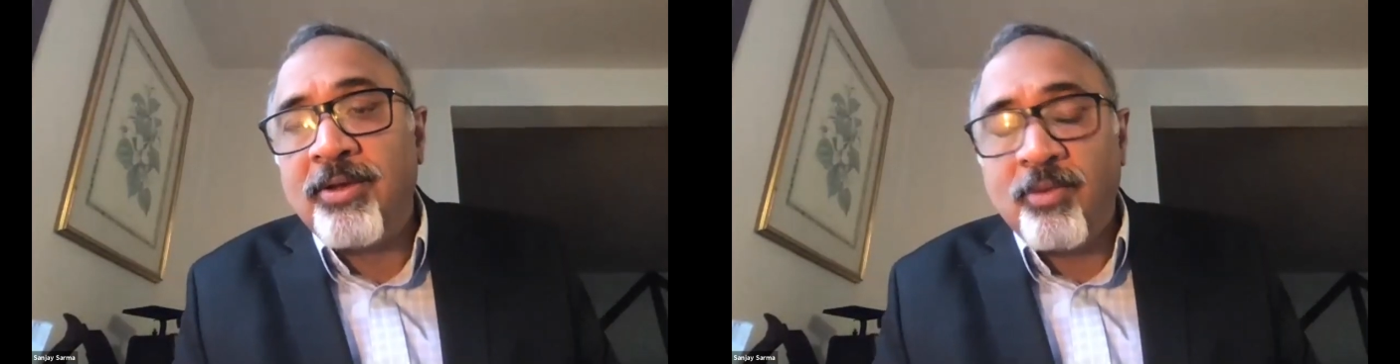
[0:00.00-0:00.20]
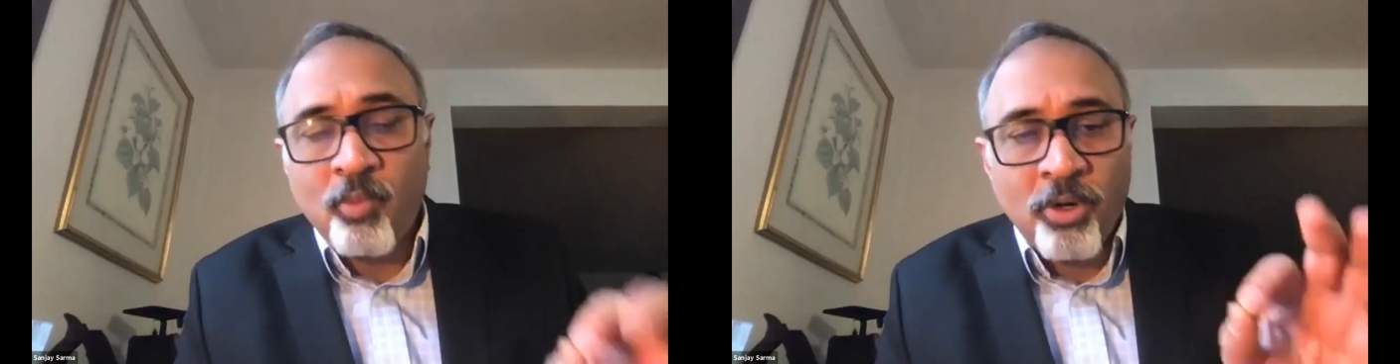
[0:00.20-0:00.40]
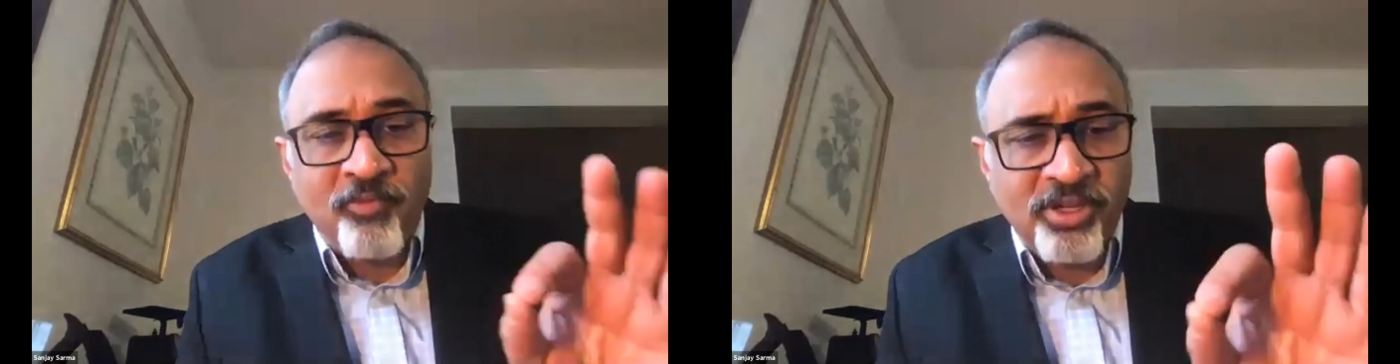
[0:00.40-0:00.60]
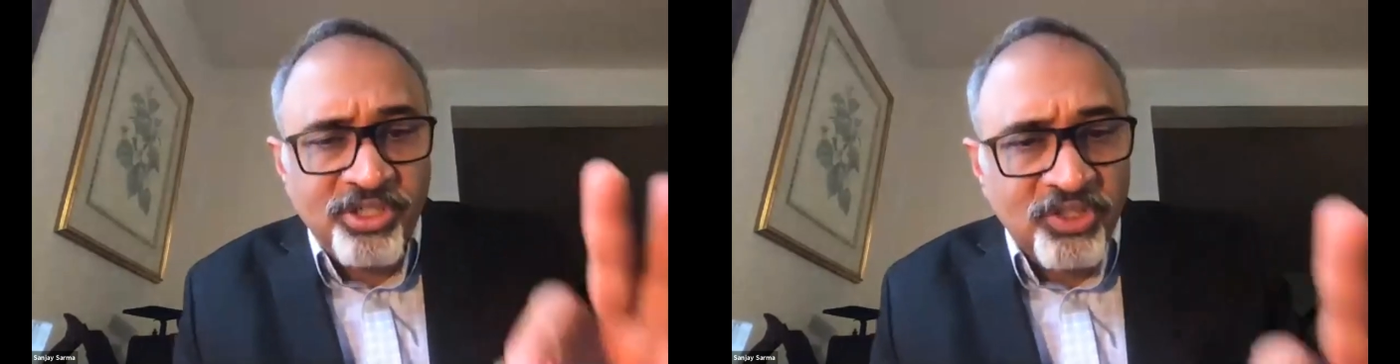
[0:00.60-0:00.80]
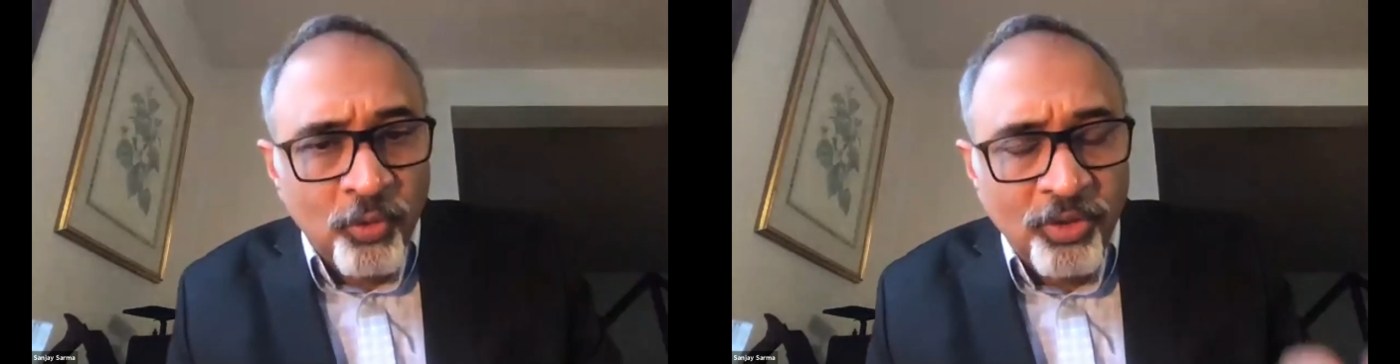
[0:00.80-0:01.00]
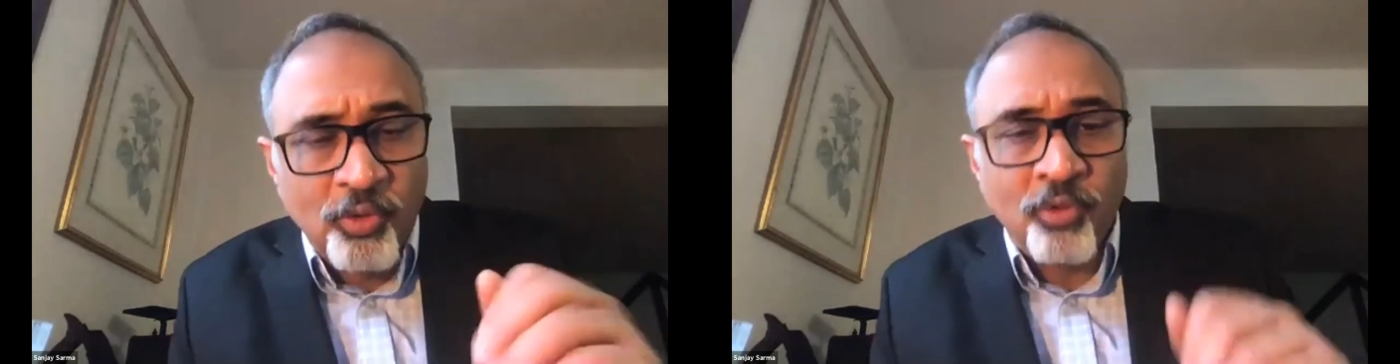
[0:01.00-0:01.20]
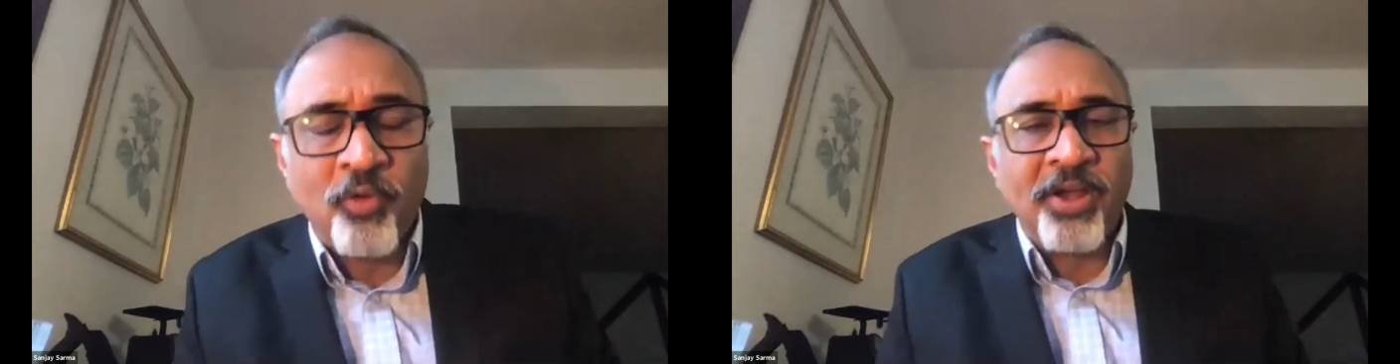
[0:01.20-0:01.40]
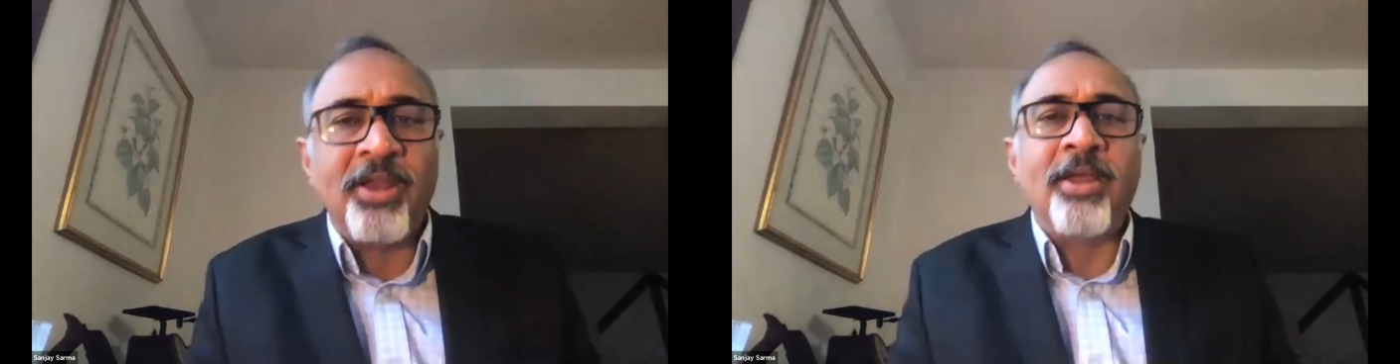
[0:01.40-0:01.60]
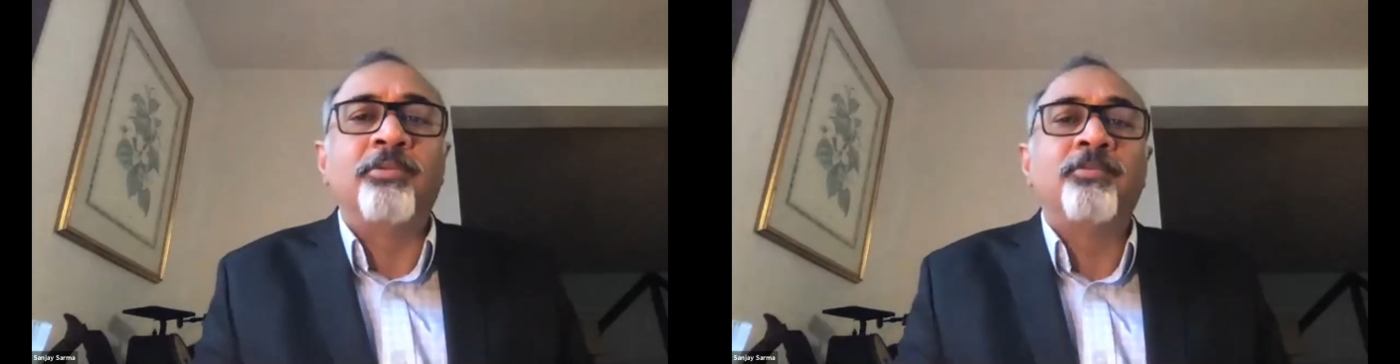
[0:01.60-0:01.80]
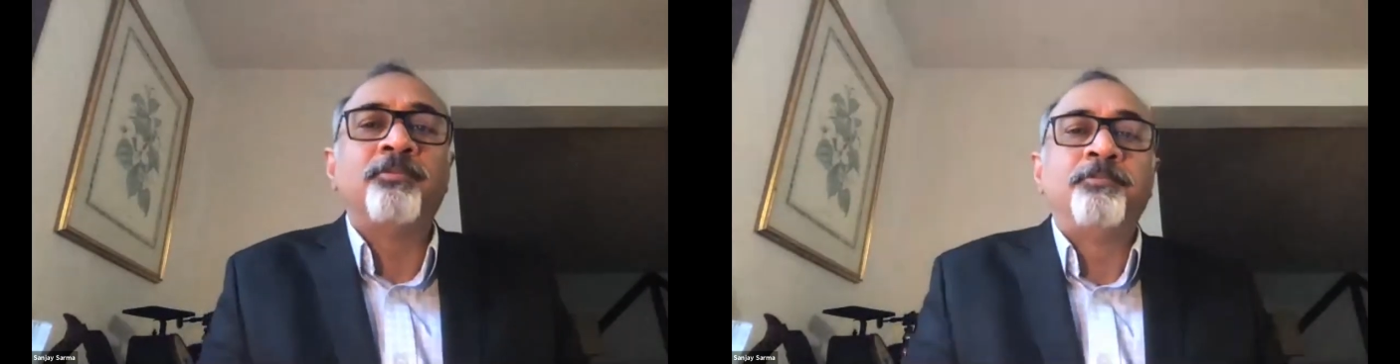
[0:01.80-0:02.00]
what we're just going through right now,
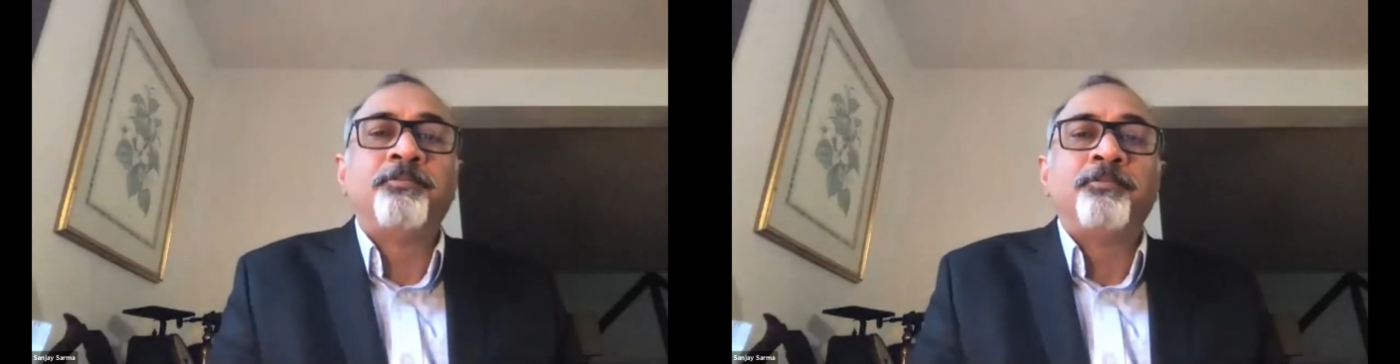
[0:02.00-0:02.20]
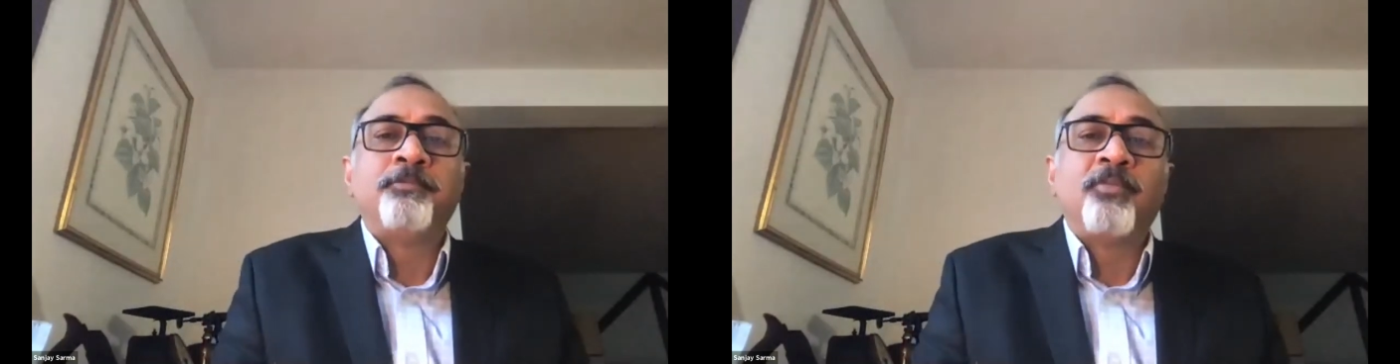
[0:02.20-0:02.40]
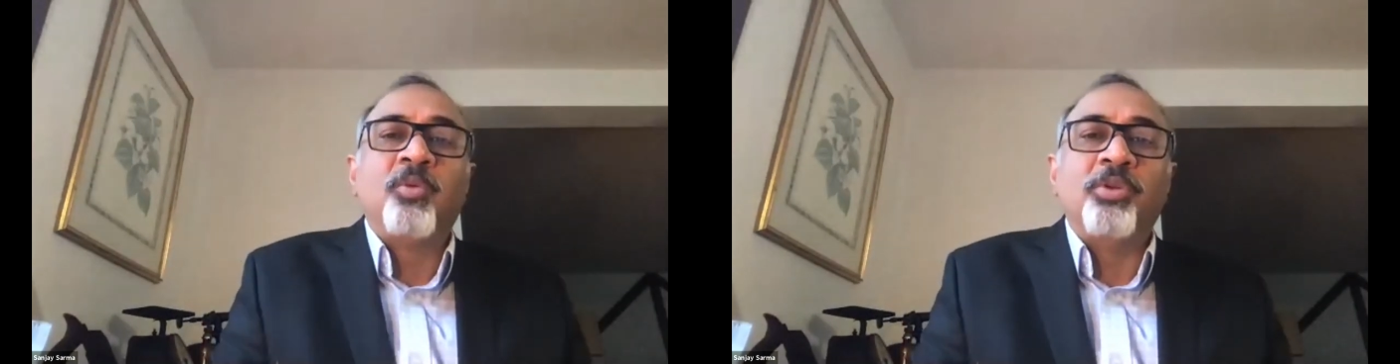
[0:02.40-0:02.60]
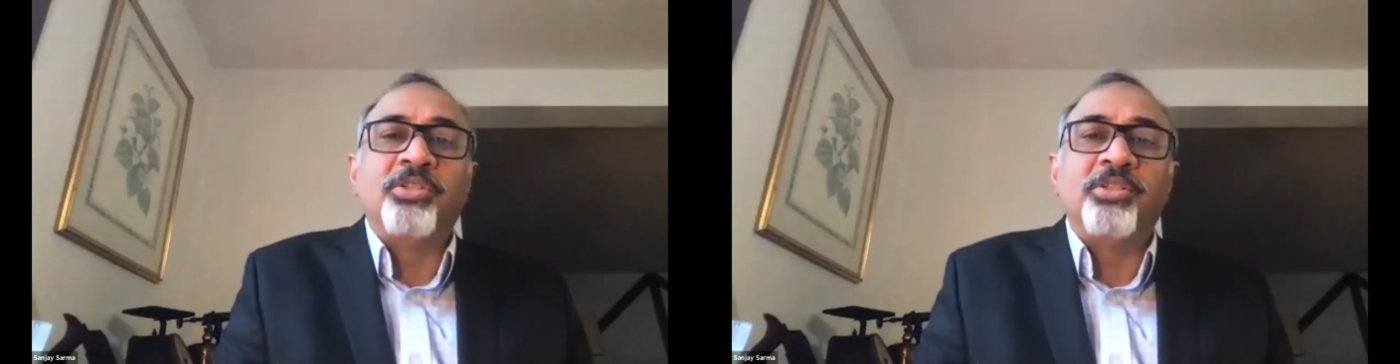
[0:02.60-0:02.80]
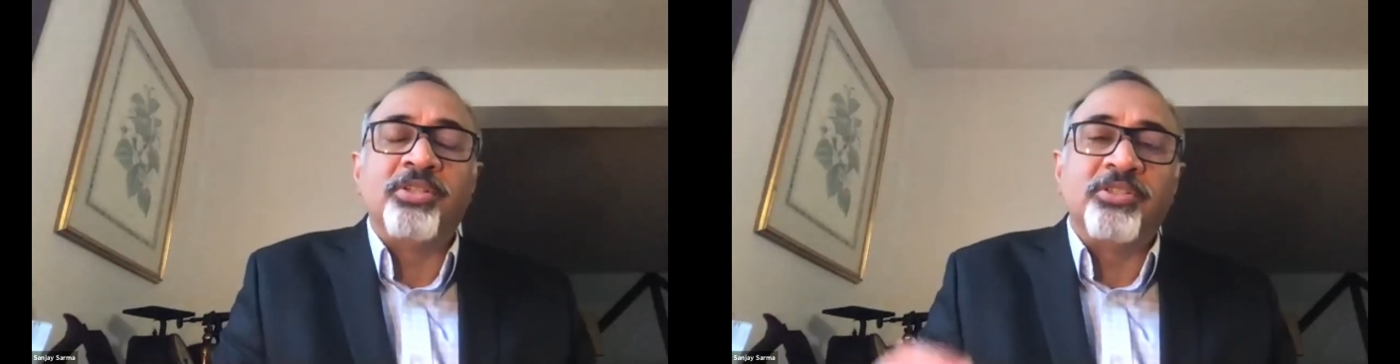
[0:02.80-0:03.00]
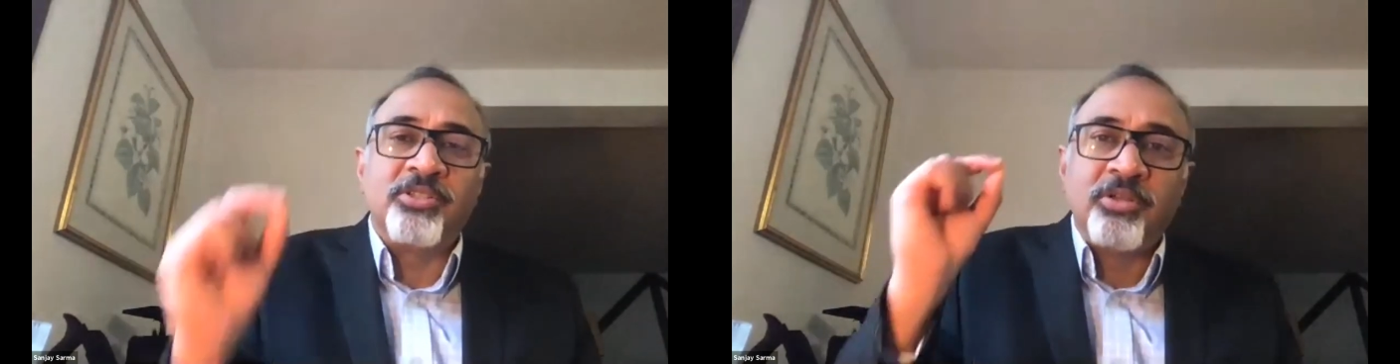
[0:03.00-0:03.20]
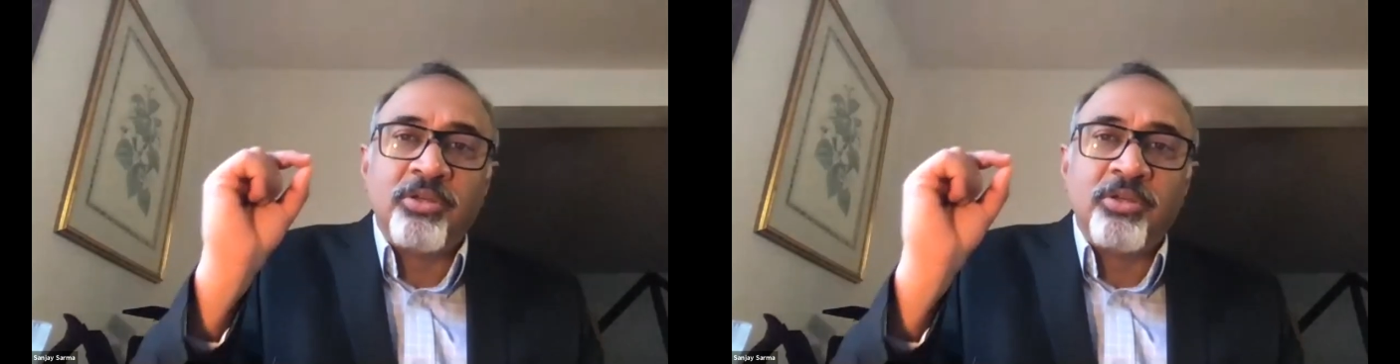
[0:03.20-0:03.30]
which is